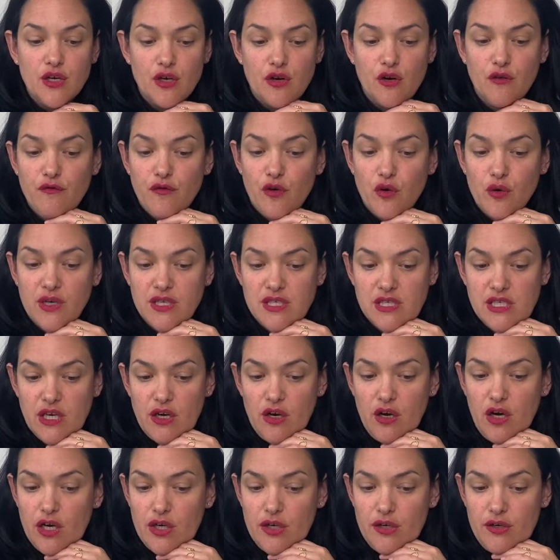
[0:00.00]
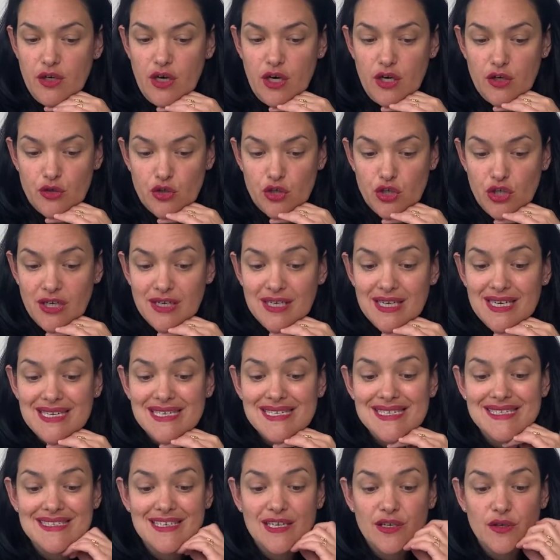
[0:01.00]
Focusing on cooking
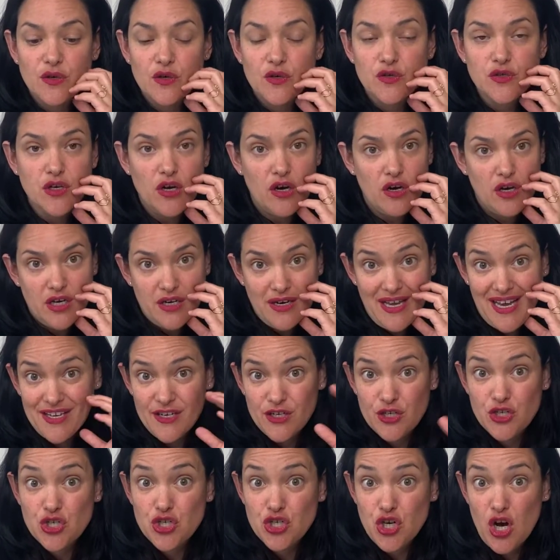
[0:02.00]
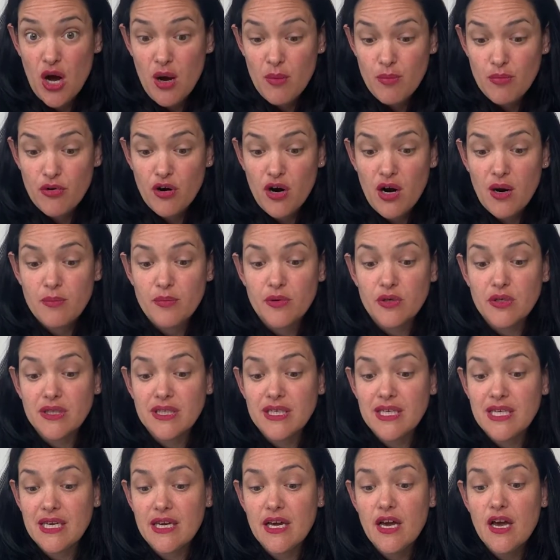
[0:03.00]
skills, on how to shop
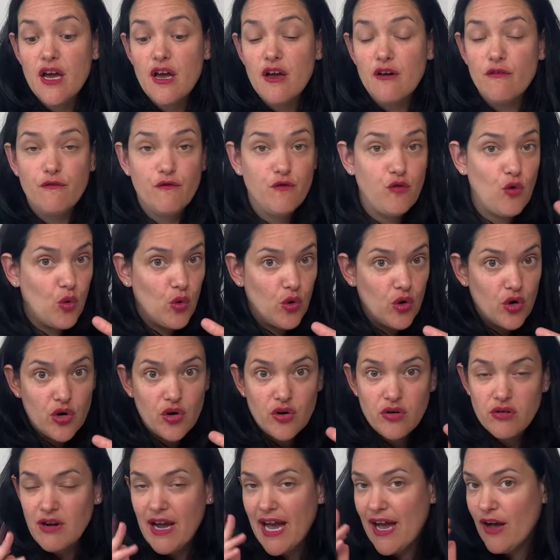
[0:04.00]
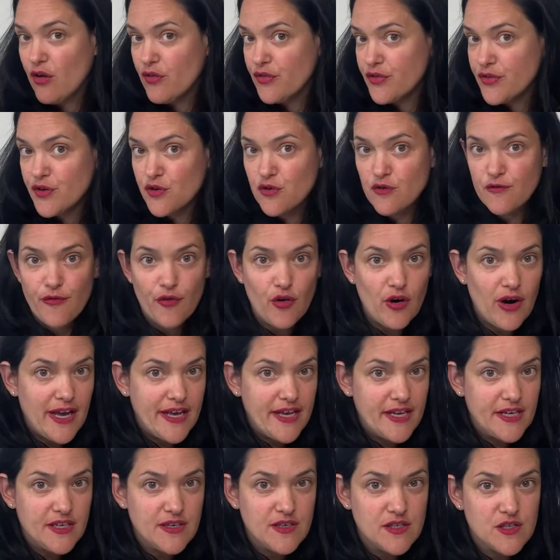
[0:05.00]
properly for healthier
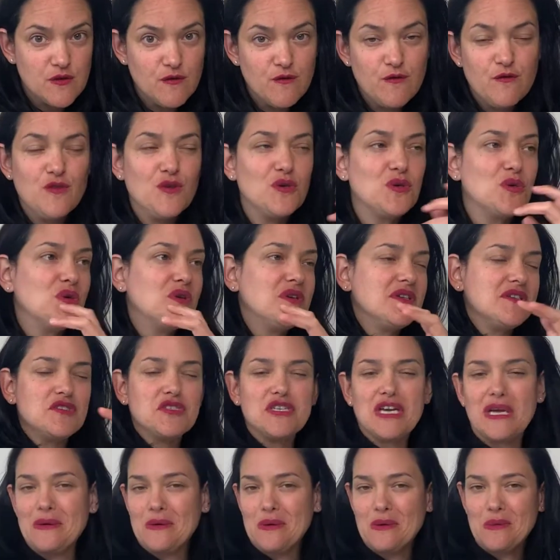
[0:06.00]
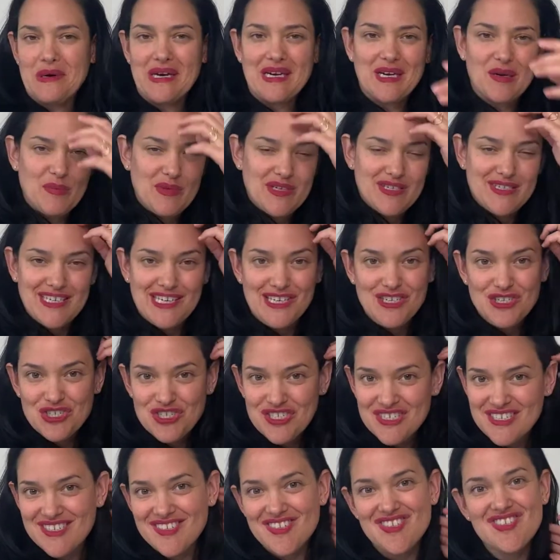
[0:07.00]
varieties of food. General
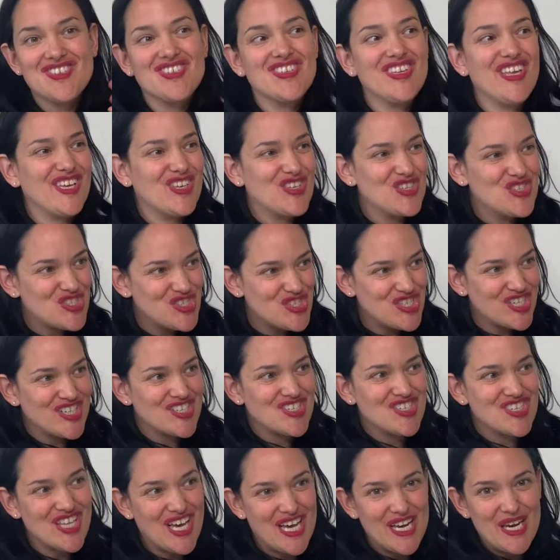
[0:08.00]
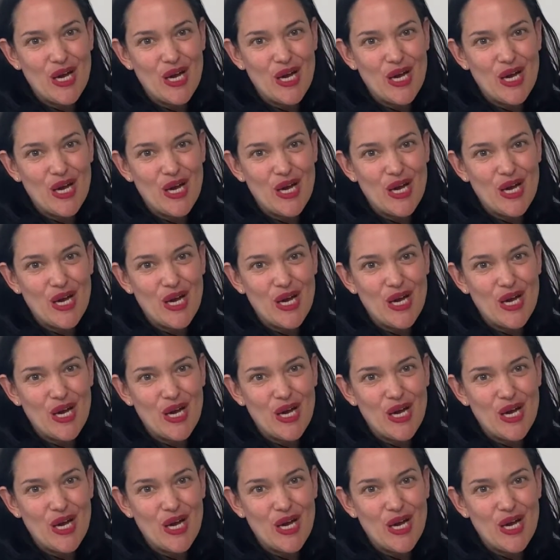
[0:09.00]
recommendation is to stick to that